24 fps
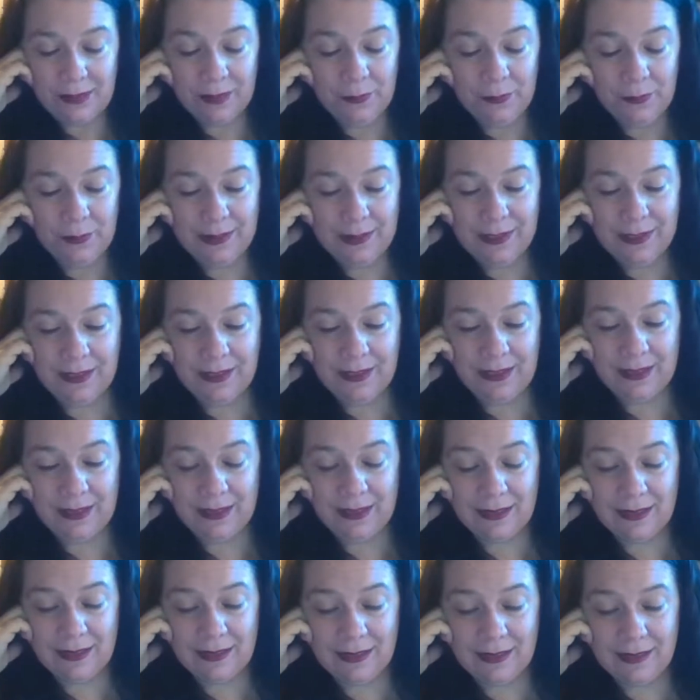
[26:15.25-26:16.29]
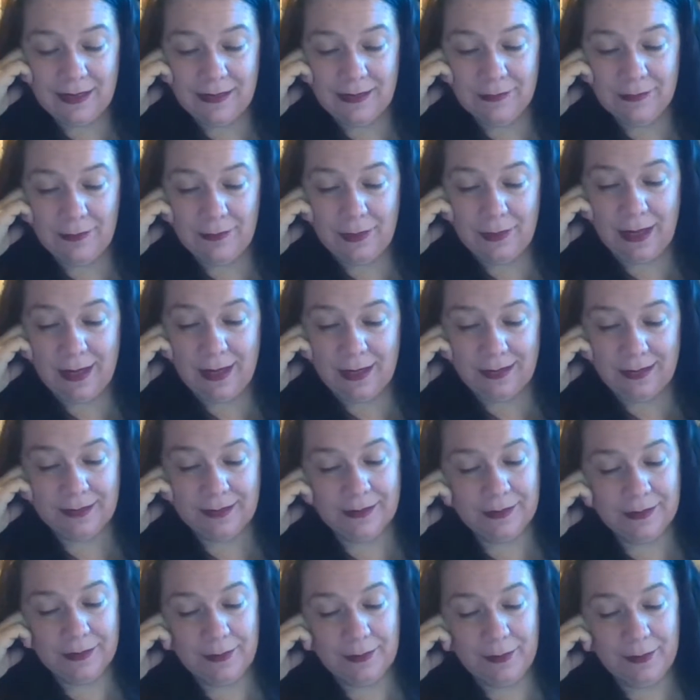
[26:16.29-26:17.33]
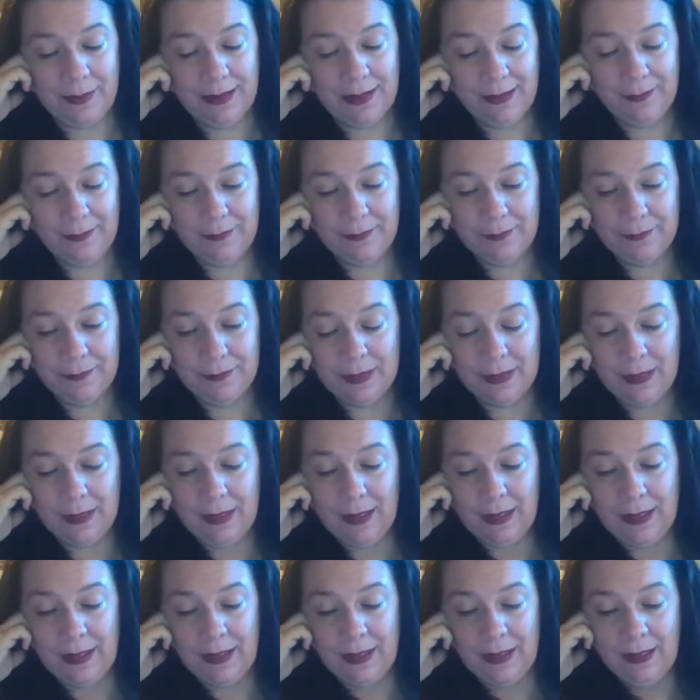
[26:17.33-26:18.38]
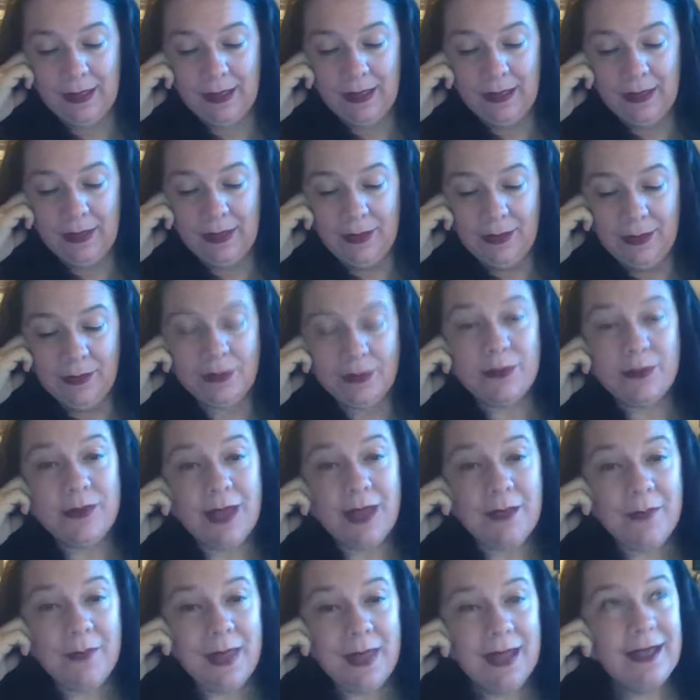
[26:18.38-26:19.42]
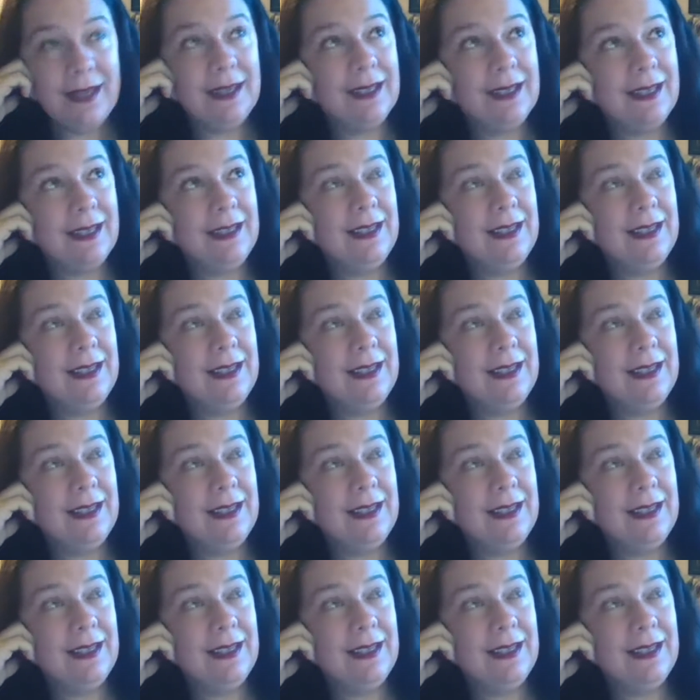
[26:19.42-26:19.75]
which is, uh, well, so nutmeg,